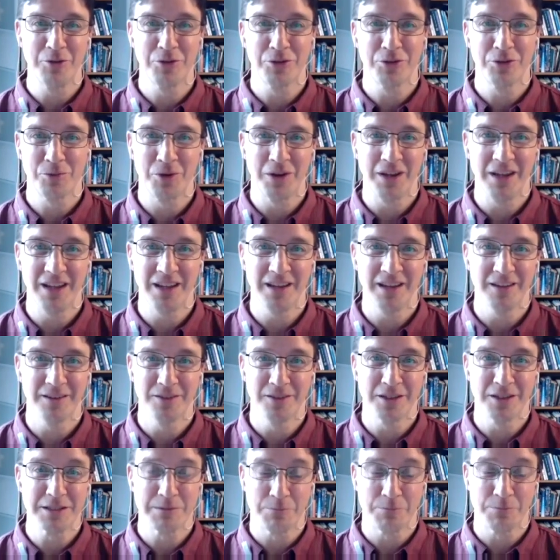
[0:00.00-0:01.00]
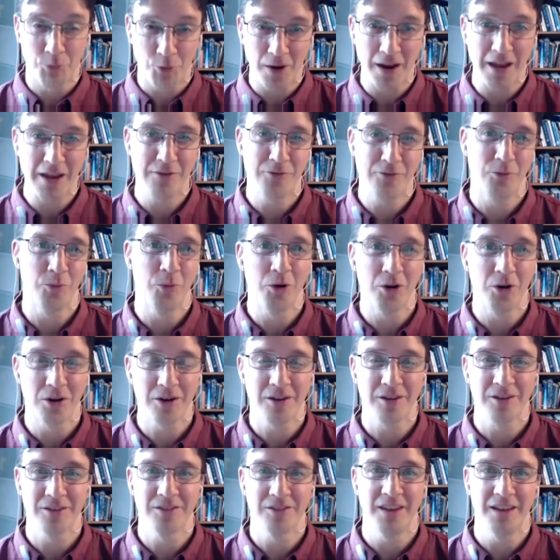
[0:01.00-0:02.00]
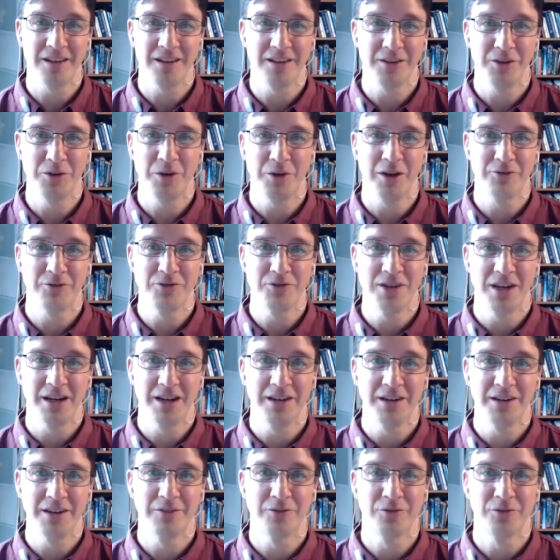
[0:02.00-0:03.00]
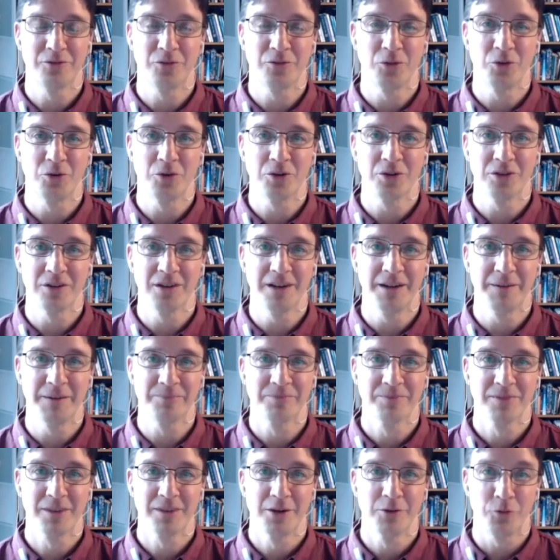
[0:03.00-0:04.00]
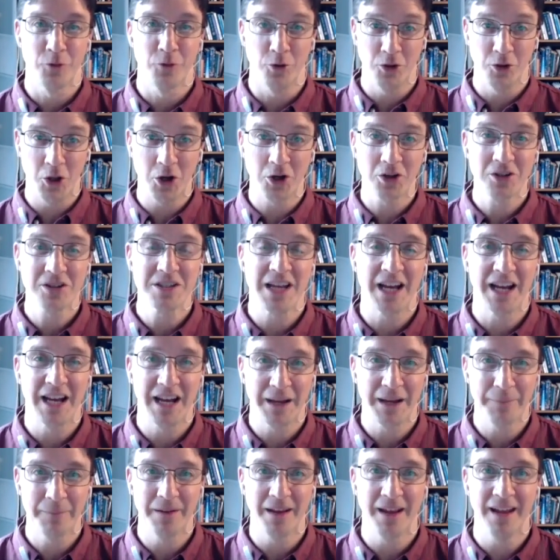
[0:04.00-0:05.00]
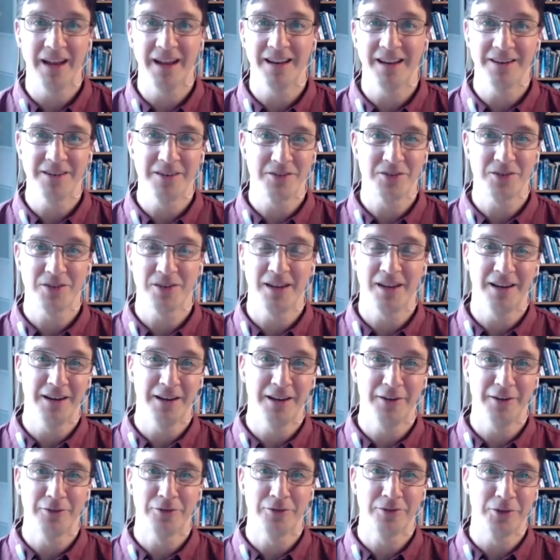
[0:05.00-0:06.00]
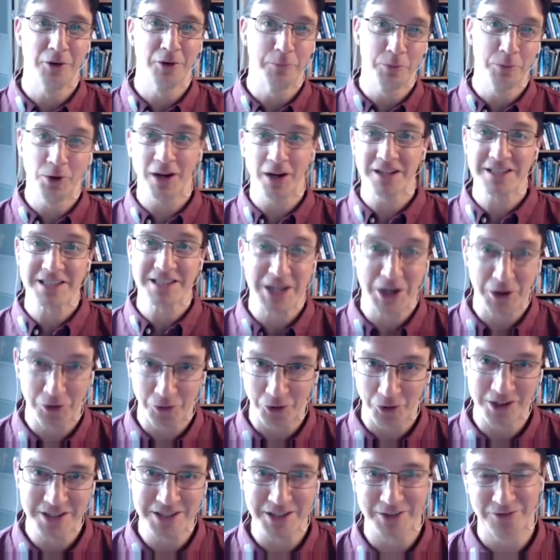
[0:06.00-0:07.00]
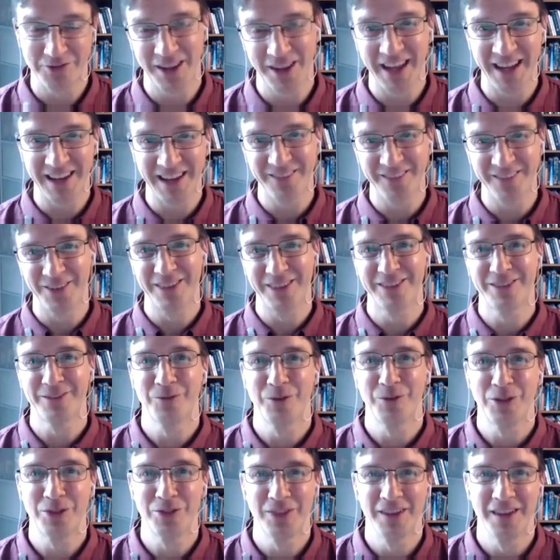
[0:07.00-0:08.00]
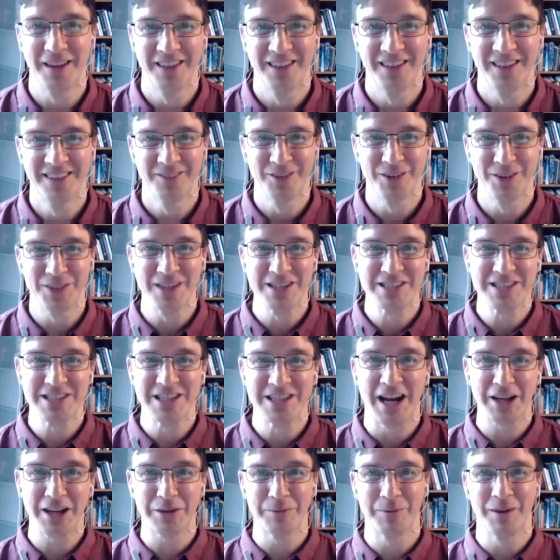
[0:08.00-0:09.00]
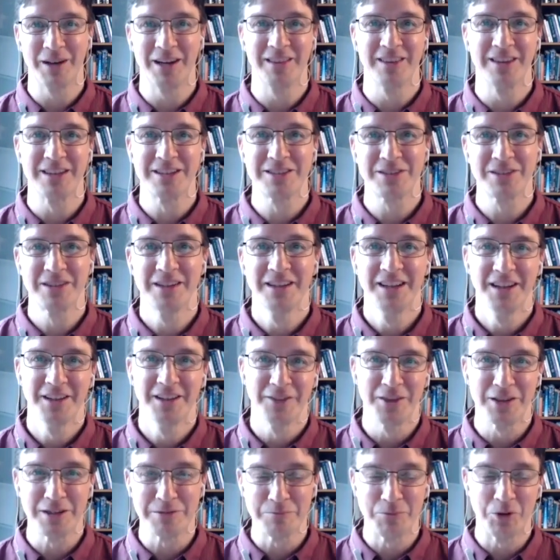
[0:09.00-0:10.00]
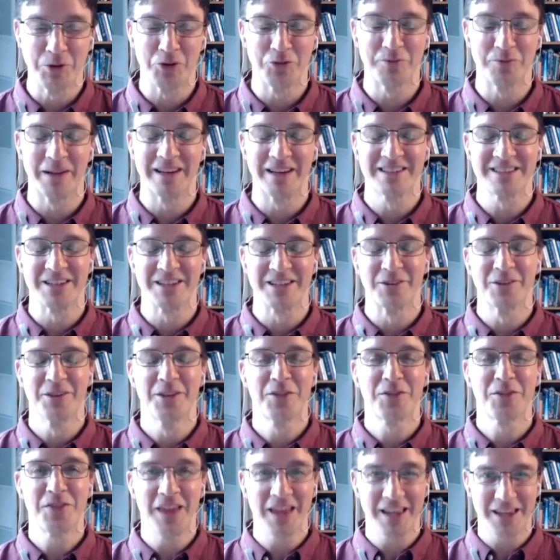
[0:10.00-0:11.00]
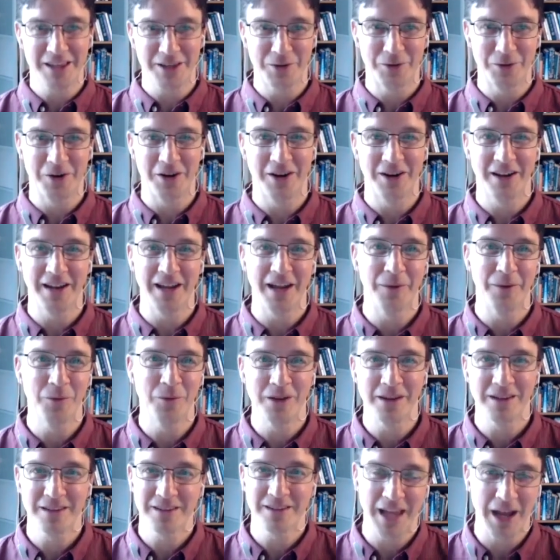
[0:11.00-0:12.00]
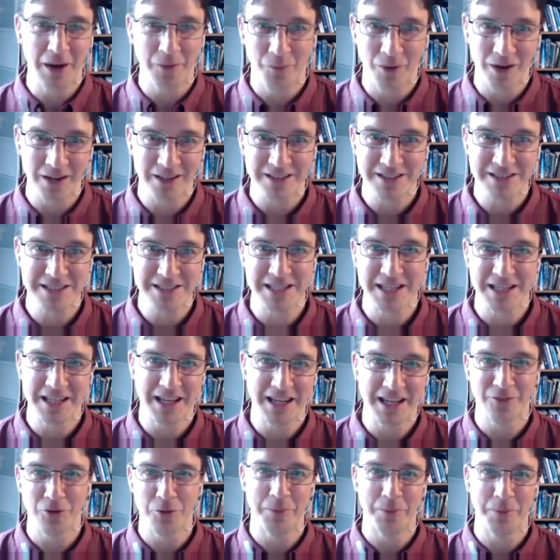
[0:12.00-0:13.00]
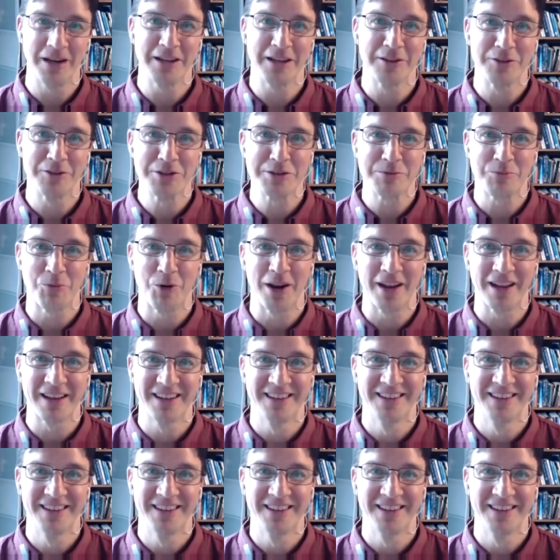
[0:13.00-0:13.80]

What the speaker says: three, this brave work that you have done for a long time, and have put on steroids of late with this document and this movement. So thank you all, and we can't wait to see everybody in the spring.